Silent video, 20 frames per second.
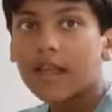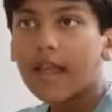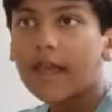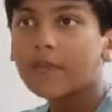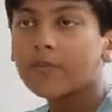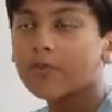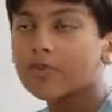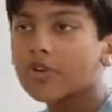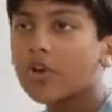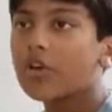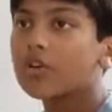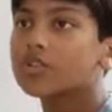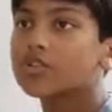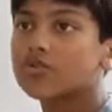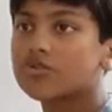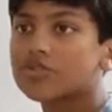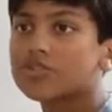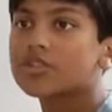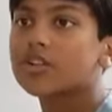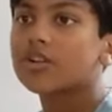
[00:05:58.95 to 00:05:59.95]
And we're
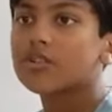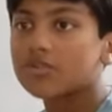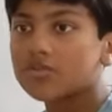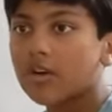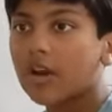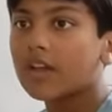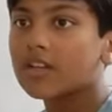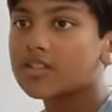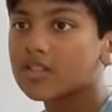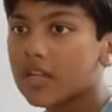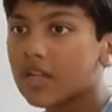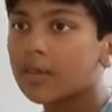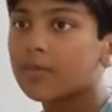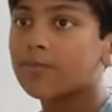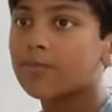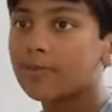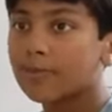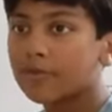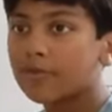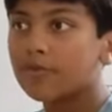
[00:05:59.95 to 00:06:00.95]
also still trying to
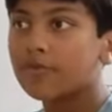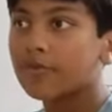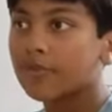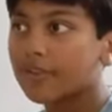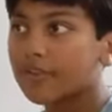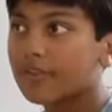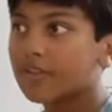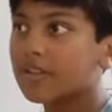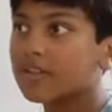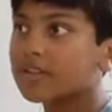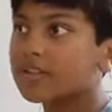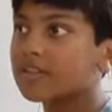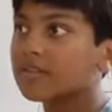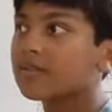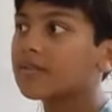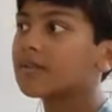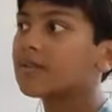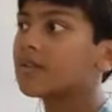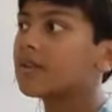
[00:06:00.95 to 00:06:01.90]
improve with it.